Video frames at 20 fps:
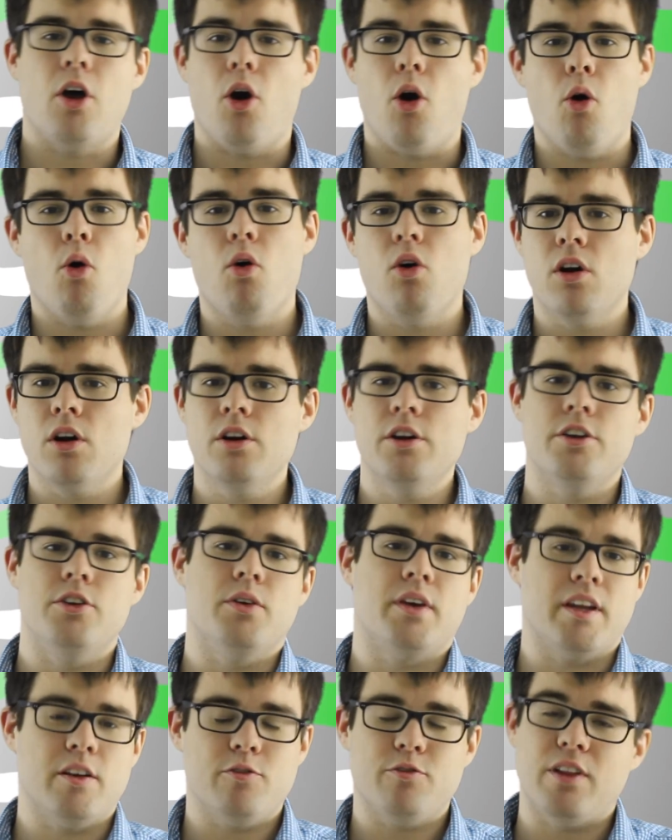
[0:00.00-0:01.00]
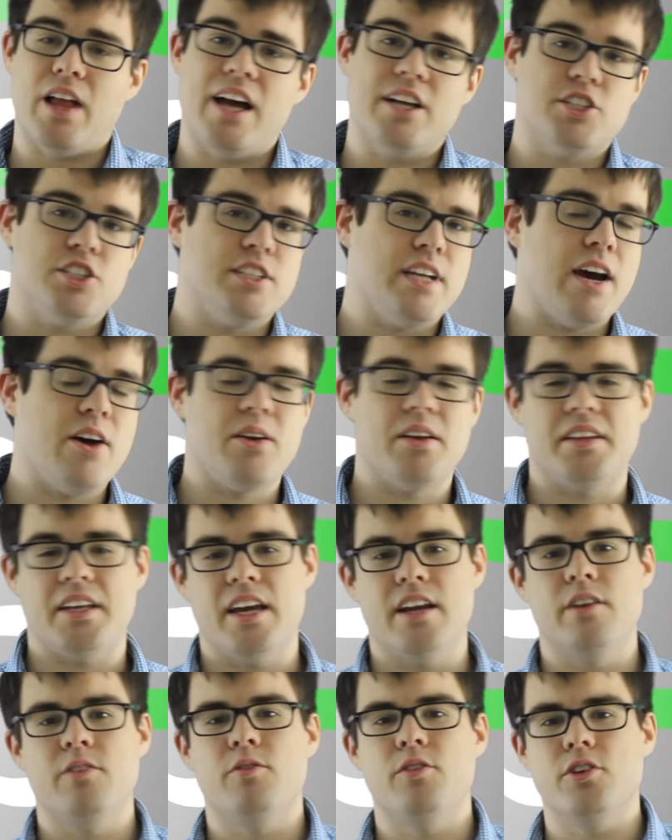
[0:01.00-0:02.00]
Or you can flash it down at the
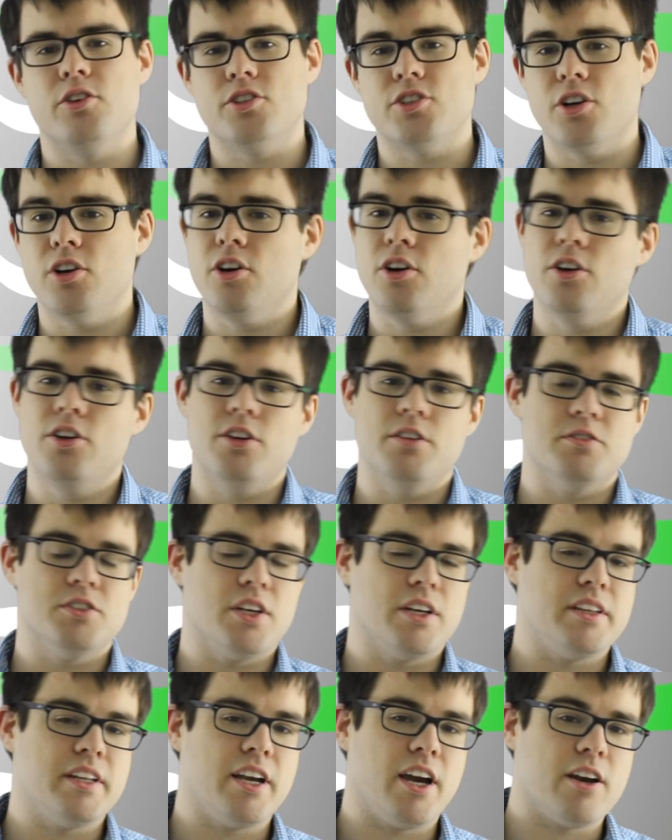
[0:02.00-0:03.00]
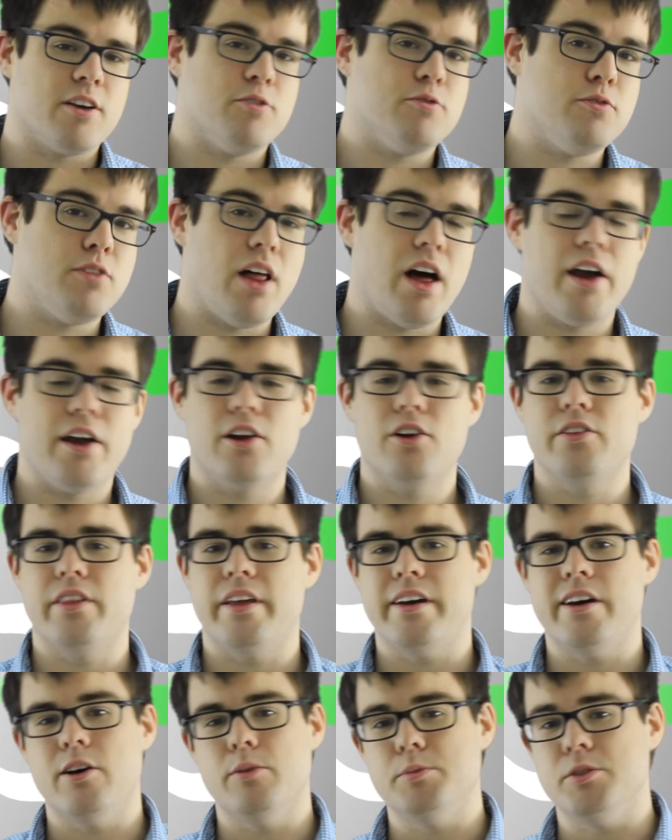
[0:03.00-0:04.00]
end of their turn, you've suddenly got a flyer
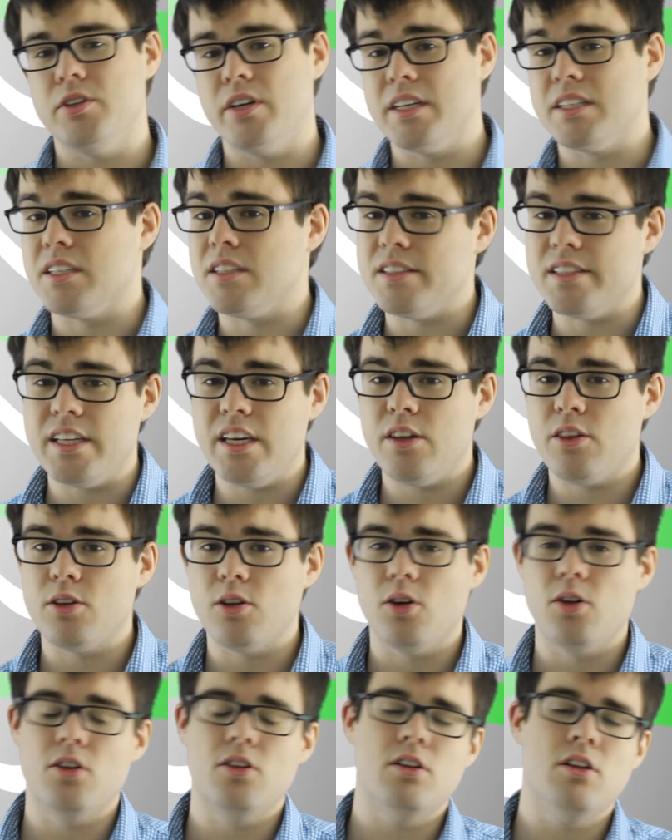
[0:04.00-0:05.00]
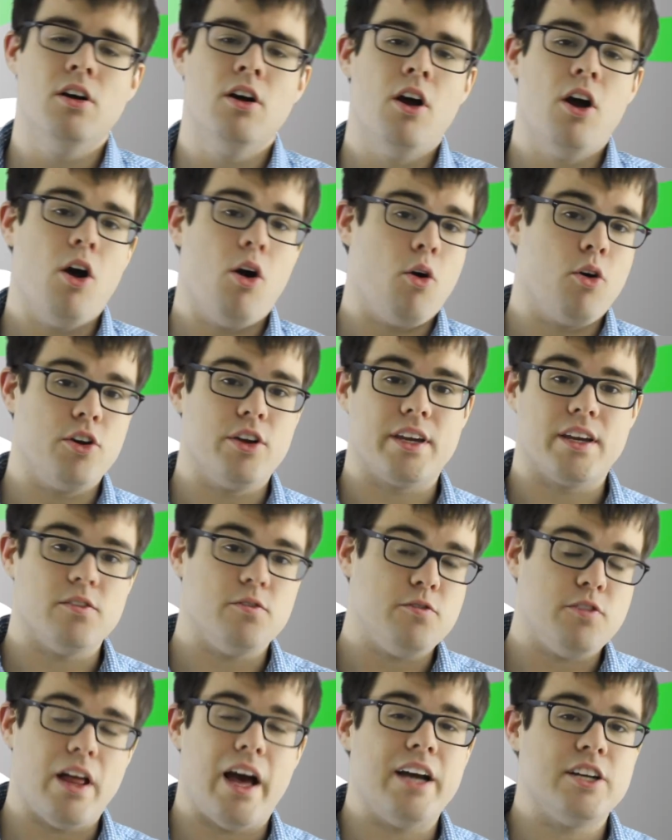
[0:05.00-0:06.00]
that helps you get to lethal, or you can
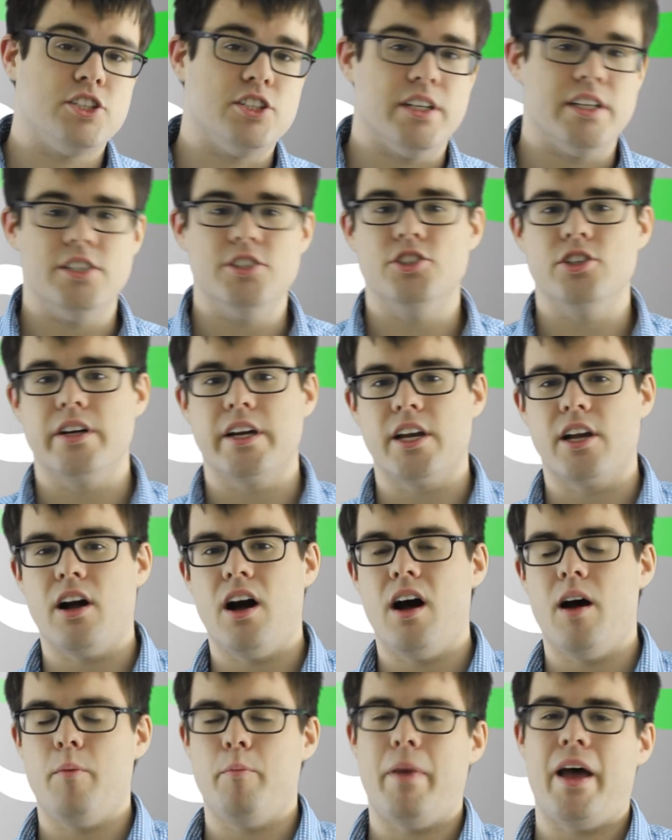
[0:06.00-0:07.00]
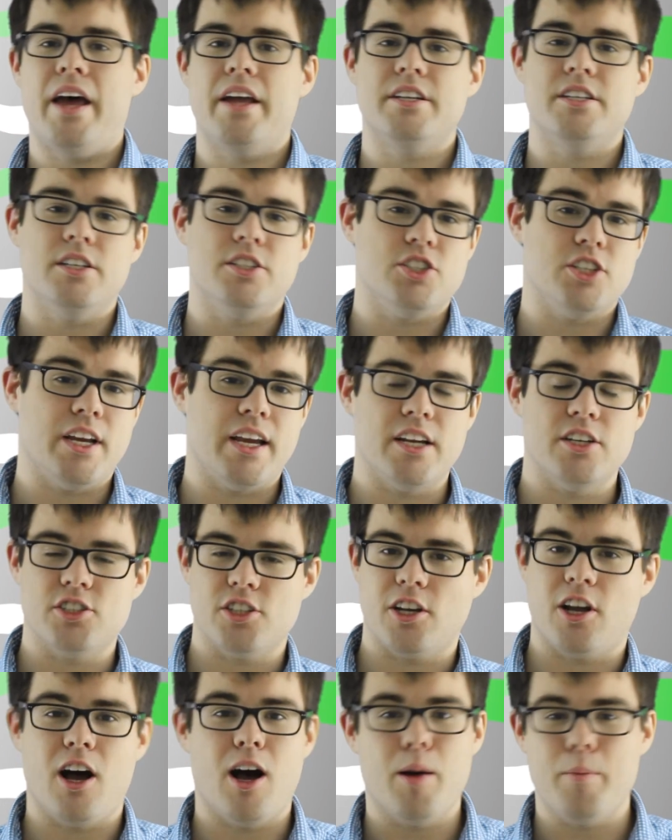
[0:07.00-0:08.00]
flash it in during combat to change
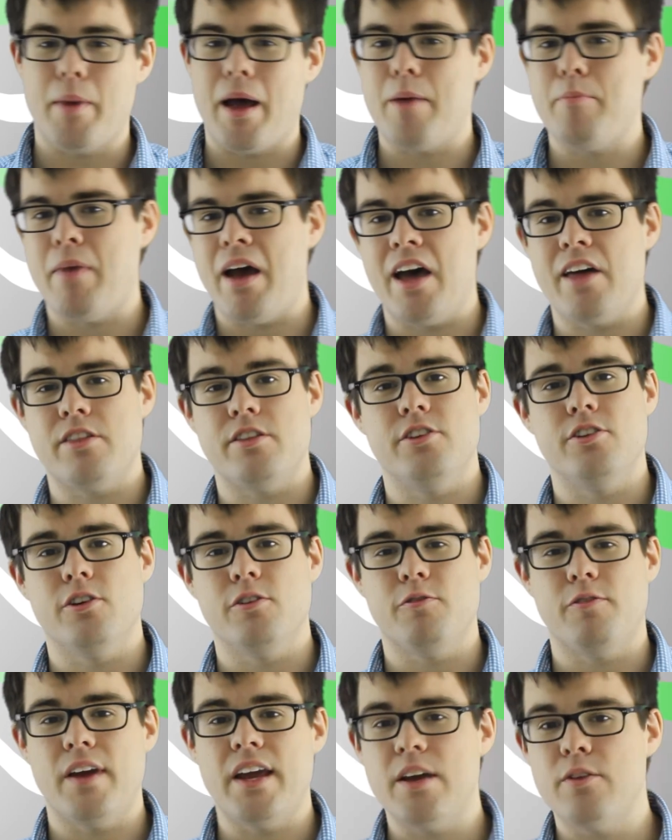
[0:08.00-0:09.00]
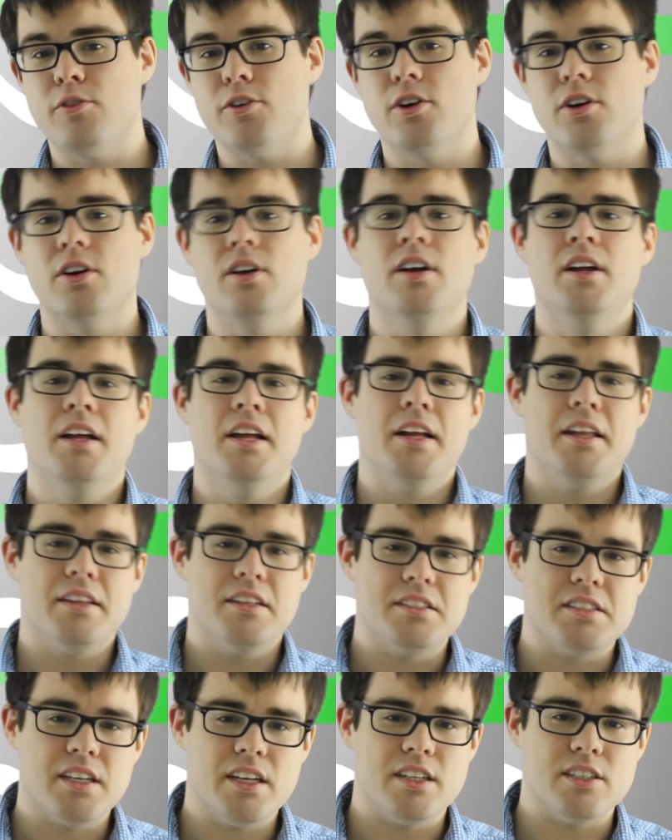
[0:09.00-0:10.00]
the combat math in your favor.
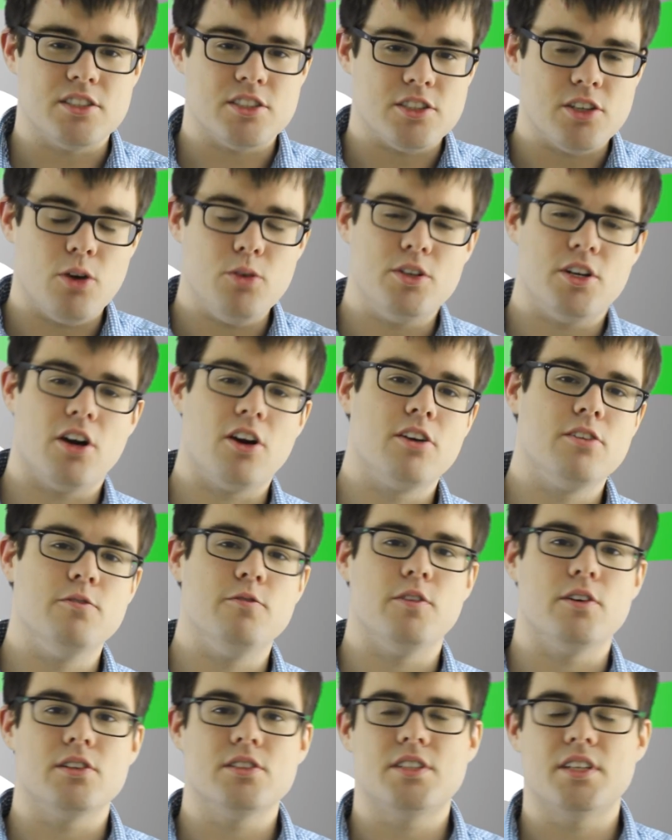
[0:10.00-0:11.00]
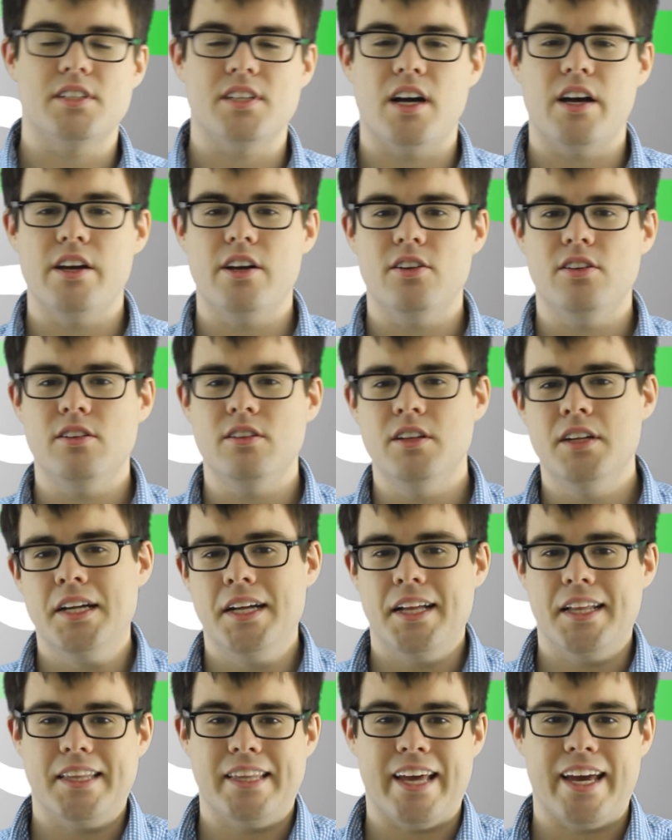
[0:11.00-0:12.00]
This thing is so darn versatile
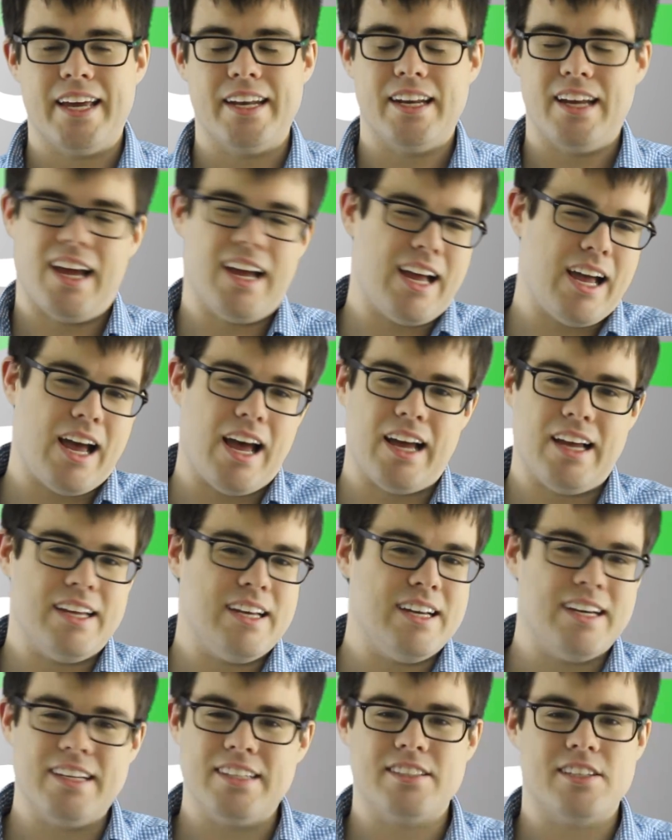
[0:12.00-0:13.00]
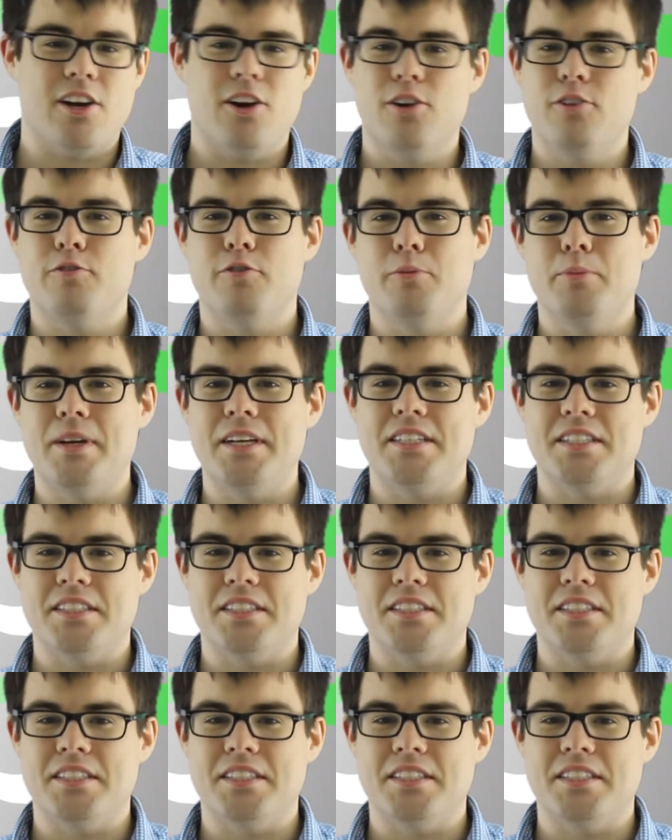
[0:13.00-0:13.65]
that it's hard for me